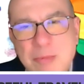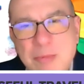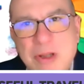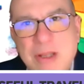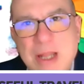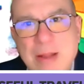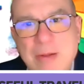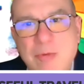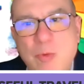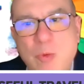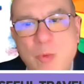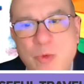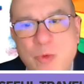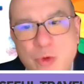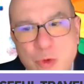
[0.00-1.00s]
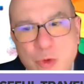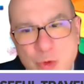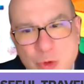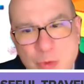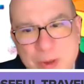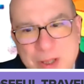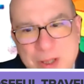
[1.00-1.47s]
but then due
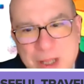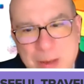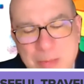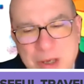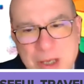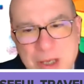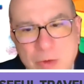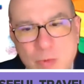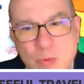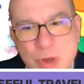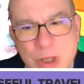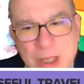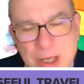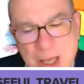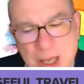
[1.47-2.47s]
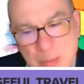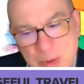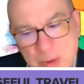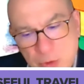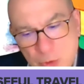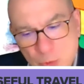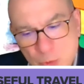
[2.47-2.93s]
to the pandemic, it really came
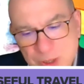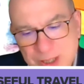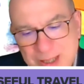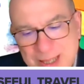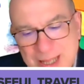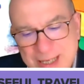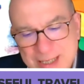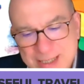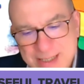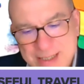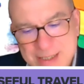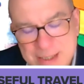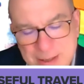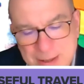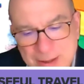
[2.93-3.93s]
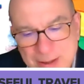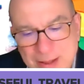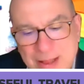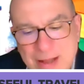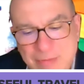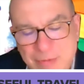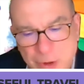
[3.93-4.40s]
into a next
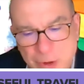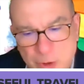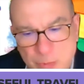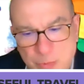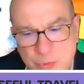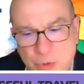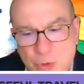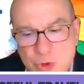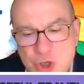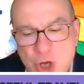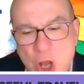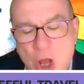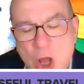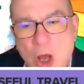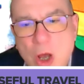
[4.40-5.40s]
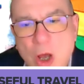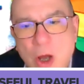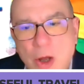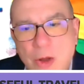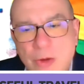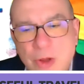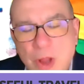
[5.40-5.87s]
level approach
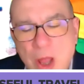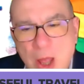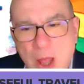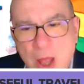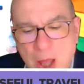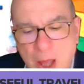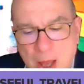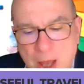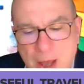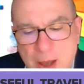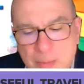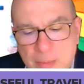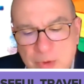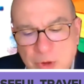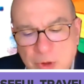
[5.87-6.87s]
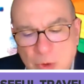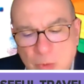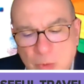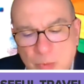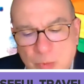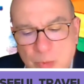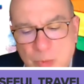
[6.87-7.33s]
on,
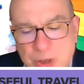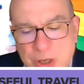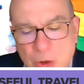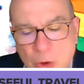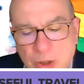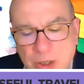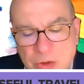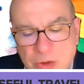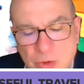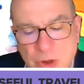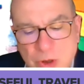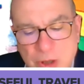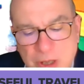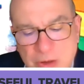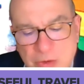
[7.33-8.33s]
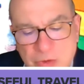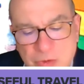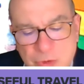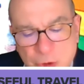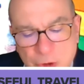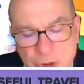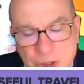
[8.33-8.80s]
we call it
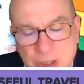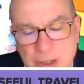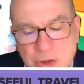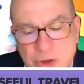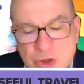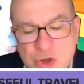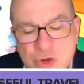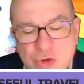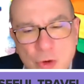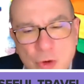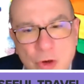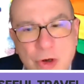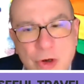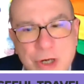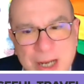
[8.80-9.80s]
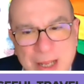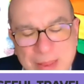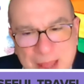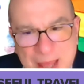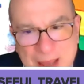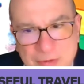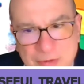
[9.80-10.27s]
internally the stronger
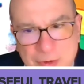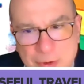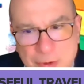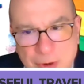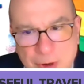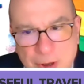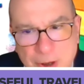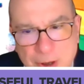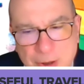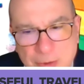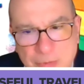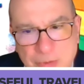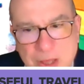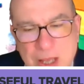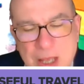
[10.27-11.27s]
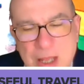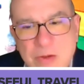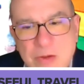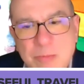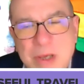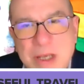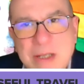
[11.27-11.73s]
than ever.
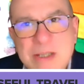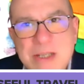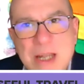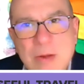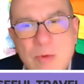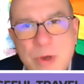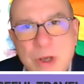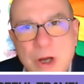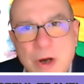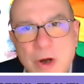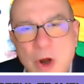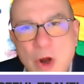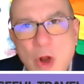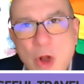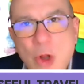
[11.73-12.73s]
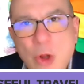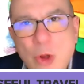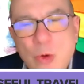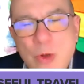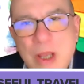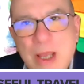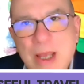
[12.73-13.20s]
It means that we are
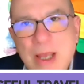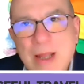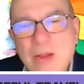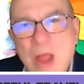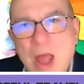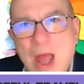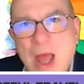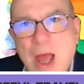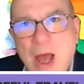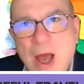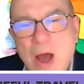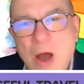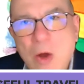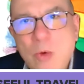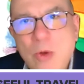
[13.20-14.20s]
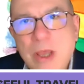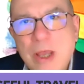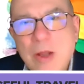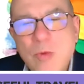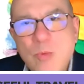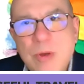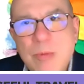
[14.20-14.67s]
looking at how
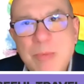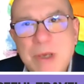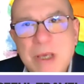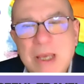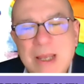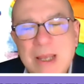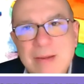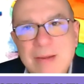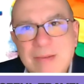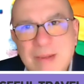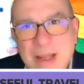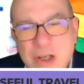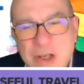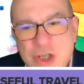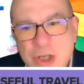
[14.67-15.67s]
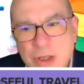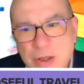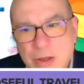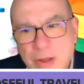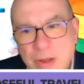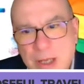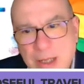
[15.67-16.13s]
can we be
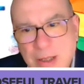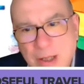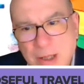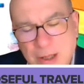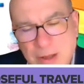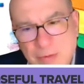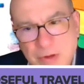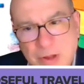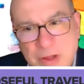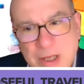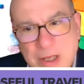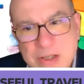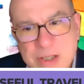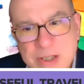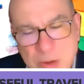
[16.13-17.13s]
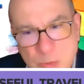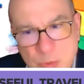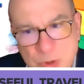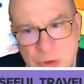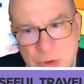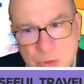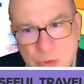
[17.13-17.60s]
intentional in a lot of the things that
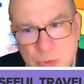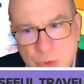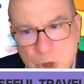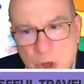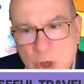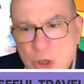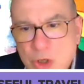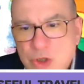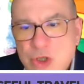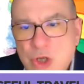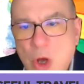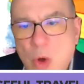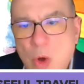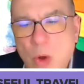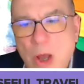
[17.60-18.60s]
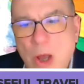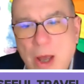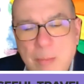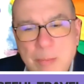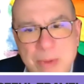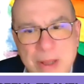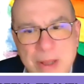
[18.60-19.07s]
we do. So
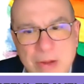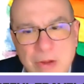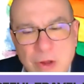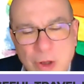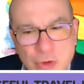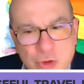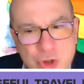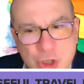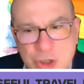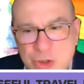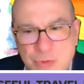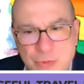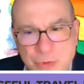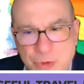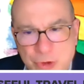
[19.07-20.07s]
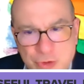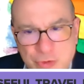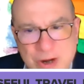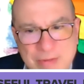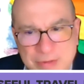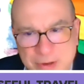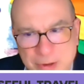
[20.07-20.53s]
not just for
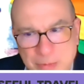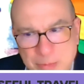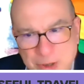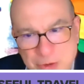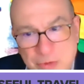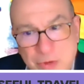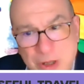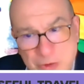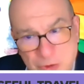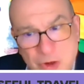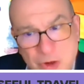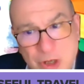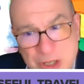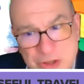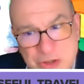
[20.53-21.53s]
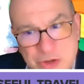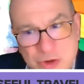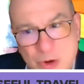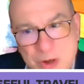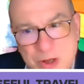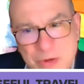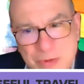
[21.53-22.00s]
travel, but it's
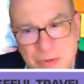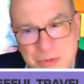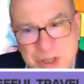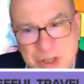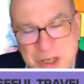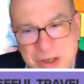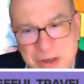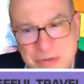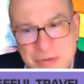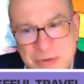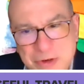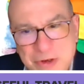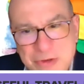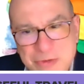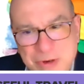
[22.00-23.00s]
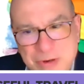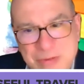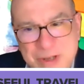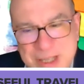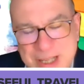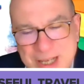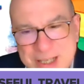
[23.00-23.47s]
going to fit in, of course,
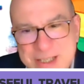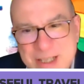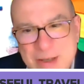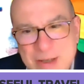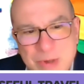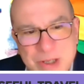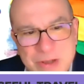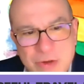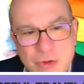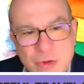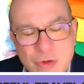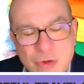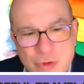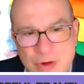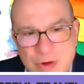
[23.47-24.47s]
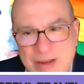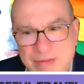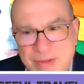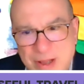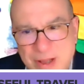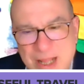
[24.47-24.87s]
very nicely with travel